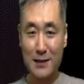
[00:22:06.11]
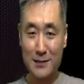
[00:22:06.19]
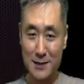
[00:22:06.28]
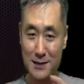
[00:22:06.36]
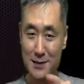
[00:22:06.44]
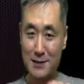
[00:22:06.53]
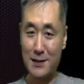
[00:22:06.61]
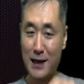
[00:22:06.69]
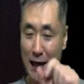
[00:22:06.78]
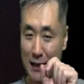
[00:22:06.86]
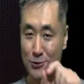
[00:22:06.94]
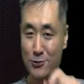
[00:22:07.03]
This is
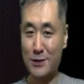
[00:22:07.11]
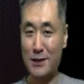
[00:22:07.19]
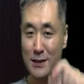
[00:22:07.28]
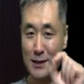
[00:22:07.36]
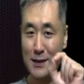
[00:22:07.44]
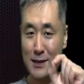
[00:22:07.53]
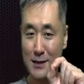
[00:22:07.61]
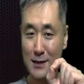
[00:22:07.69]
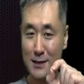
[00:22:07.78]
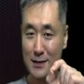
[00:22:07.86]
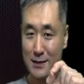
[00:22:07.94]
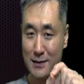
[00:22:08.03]
actually
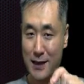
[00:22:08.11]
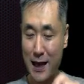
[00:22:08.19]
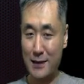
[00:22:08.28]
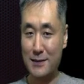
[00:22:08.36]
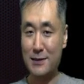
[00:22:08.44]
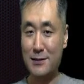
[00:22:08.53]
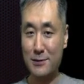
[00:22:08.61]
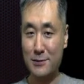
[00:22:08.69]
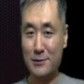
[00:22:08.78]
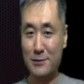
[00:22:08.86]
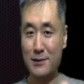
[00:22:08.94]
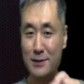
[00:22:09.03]
technical